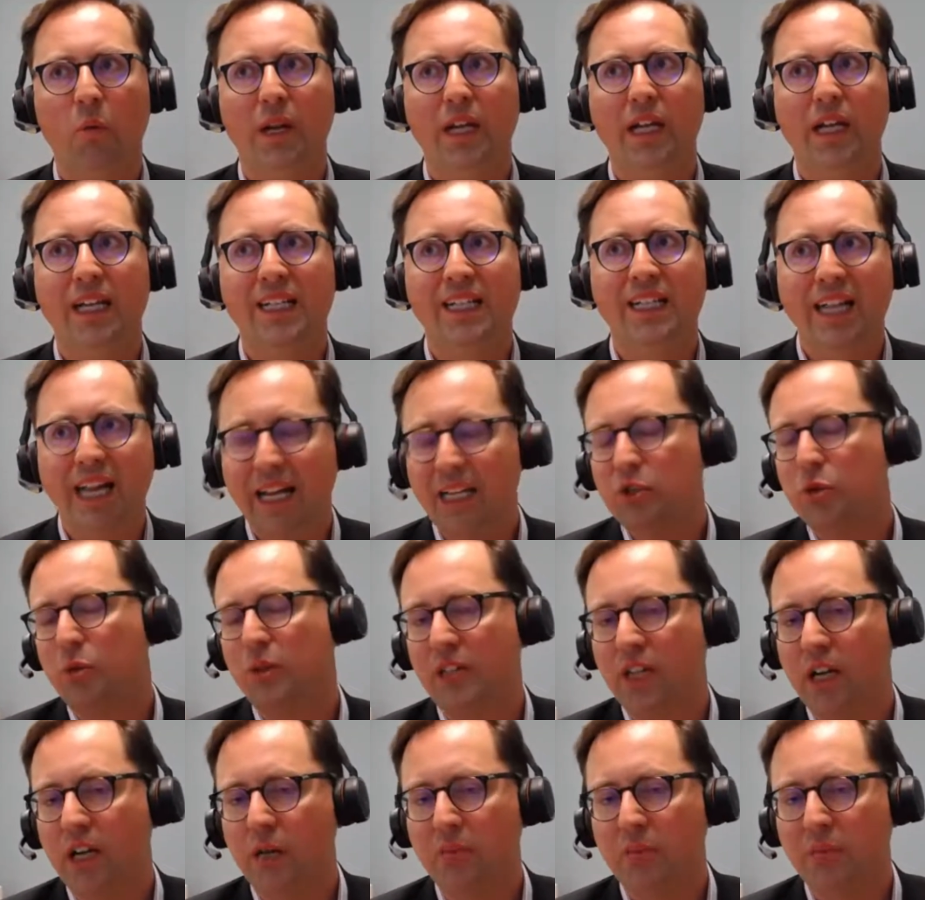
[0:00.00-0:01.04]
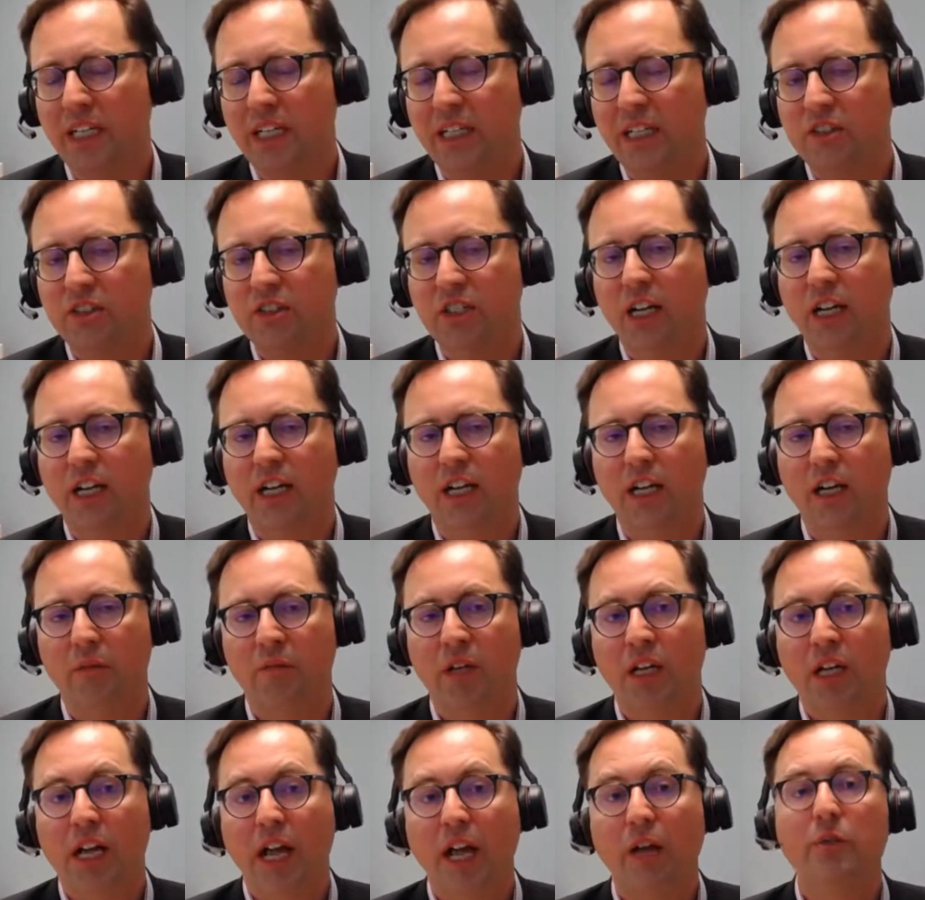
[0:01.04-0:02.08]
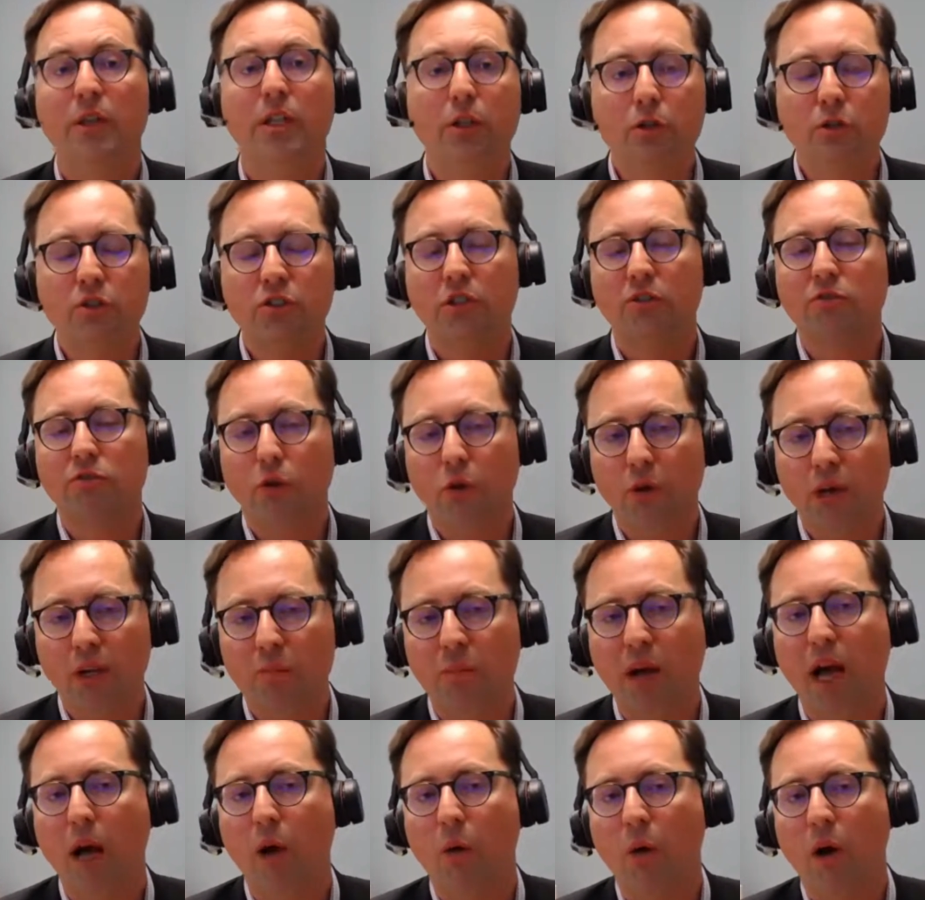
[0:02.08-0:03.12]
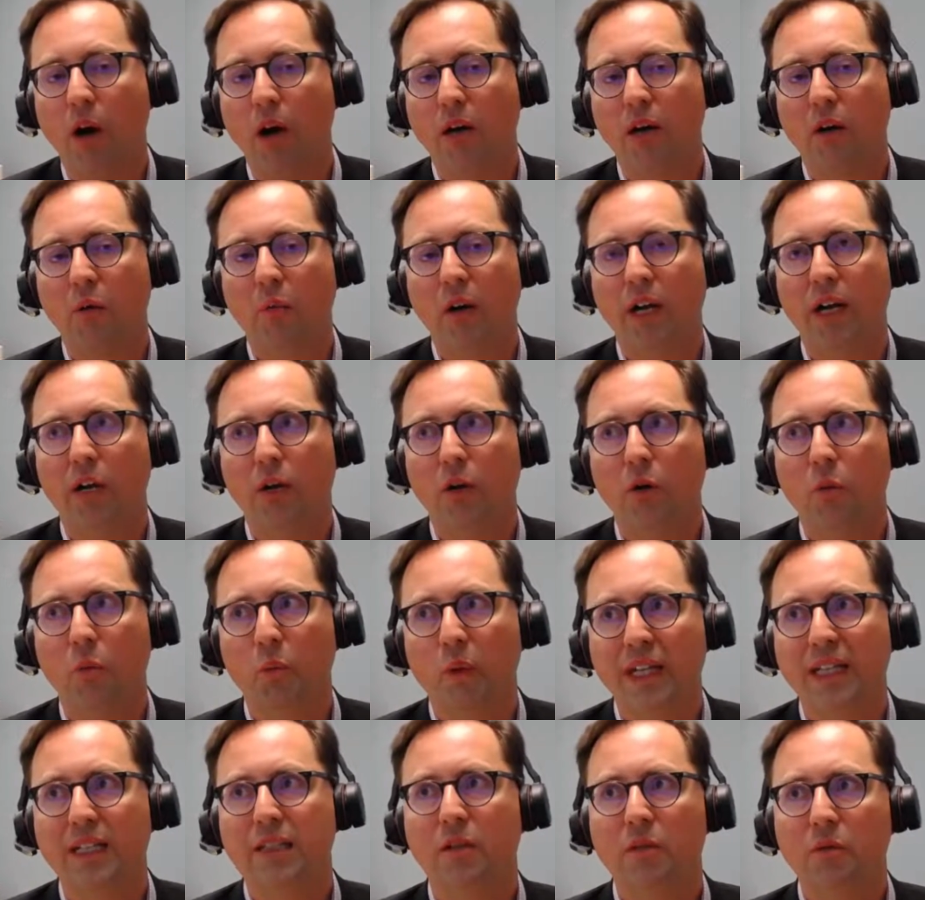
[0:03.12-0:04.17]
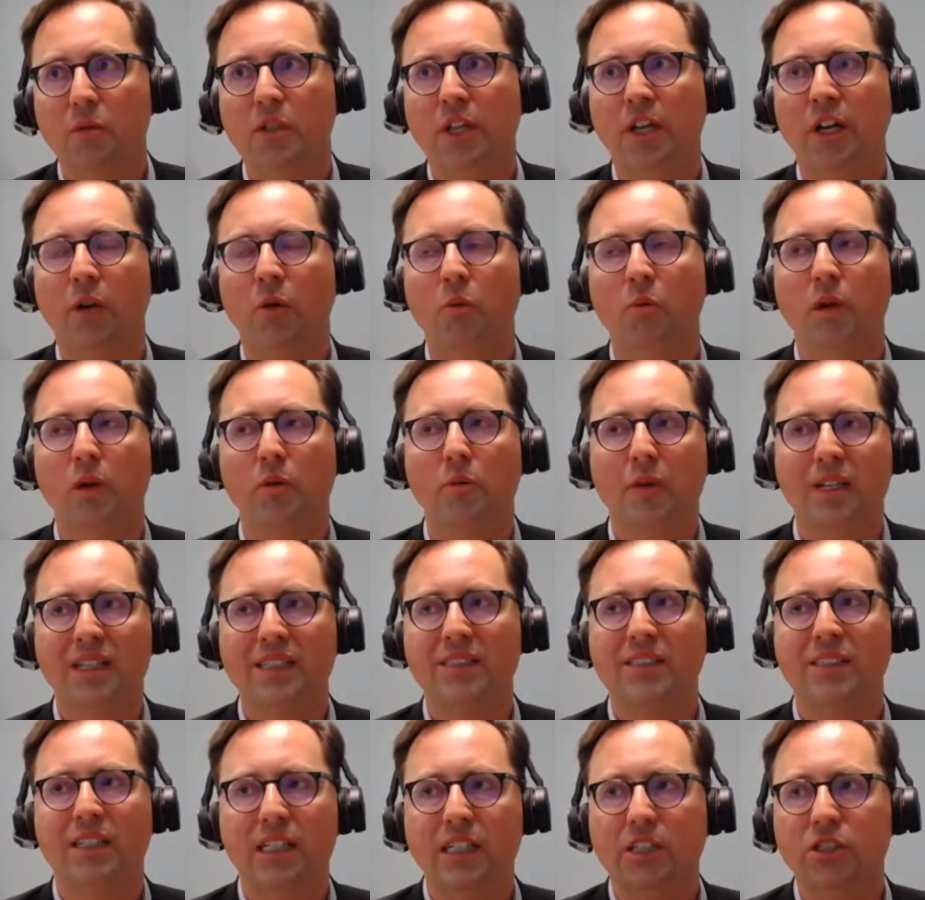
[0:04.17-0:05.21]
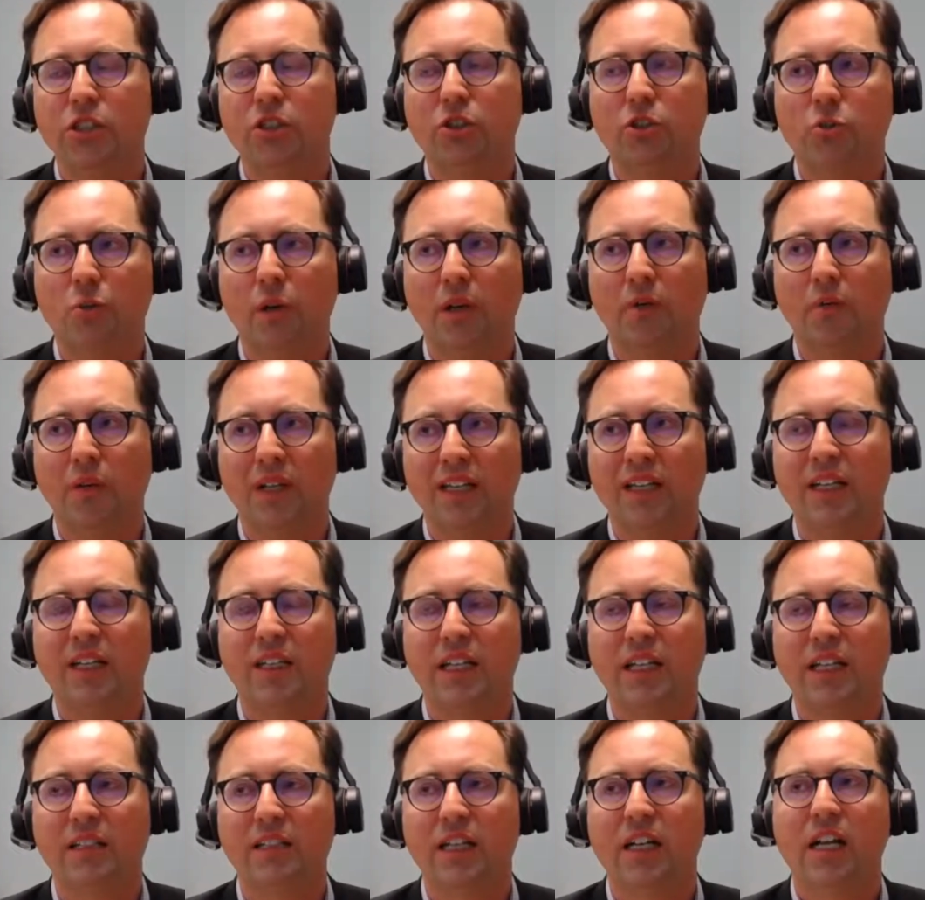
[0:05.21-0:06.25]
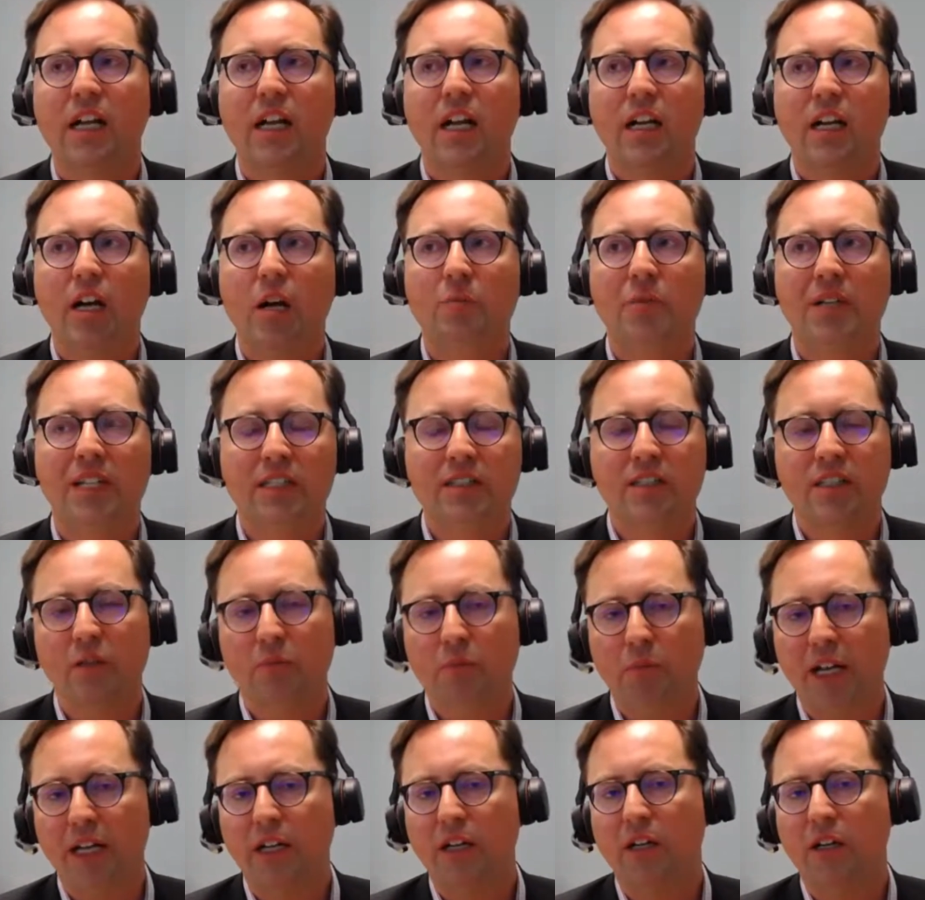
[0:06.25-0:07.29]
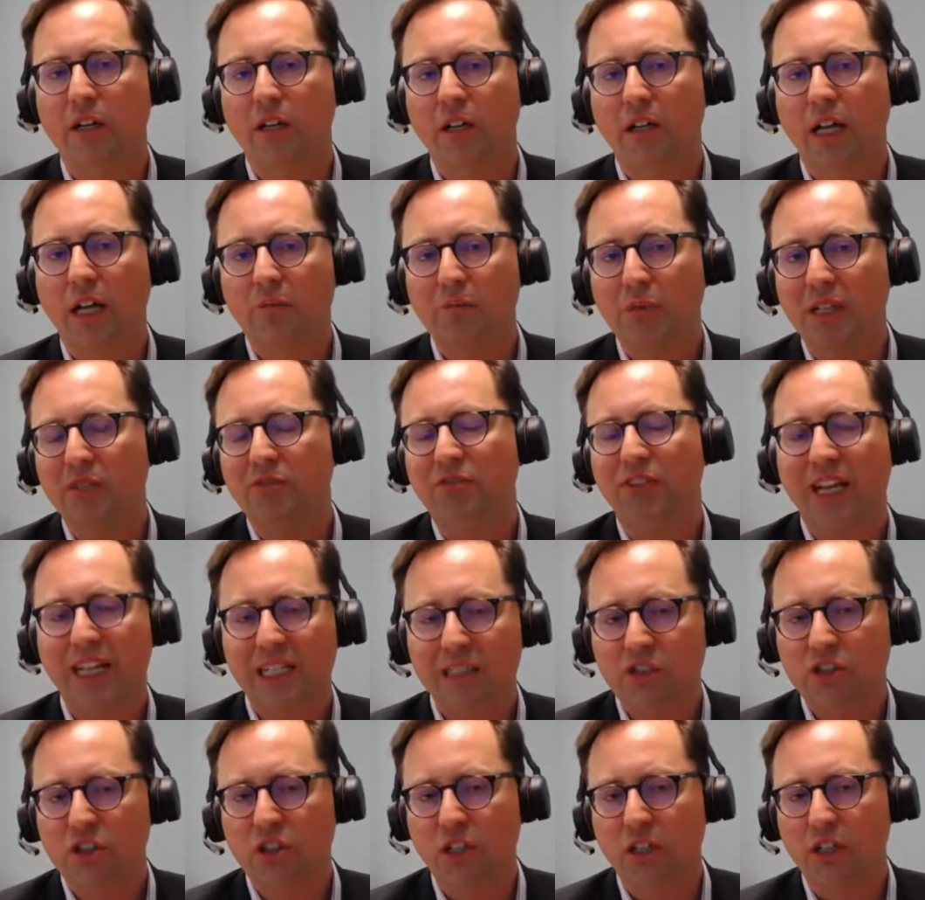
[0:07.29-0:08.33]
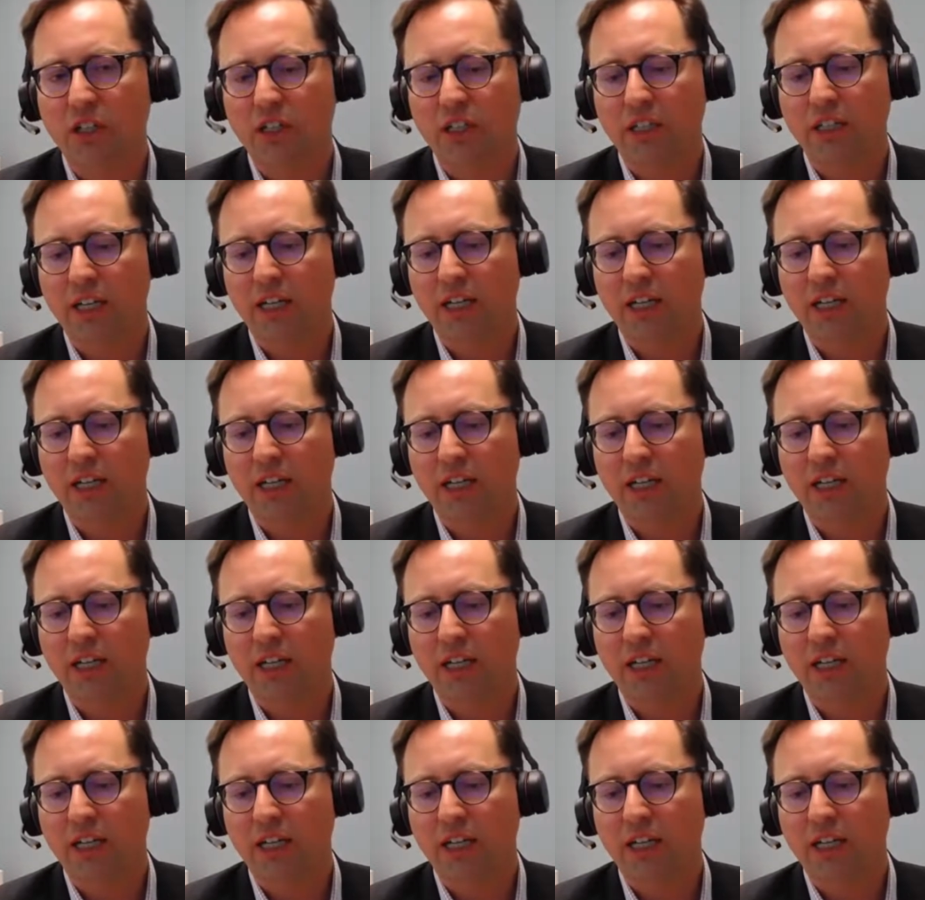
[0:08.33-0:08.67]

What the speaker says: engage with companies and we use our voting power where we see issues where we think that companies can better be advanced on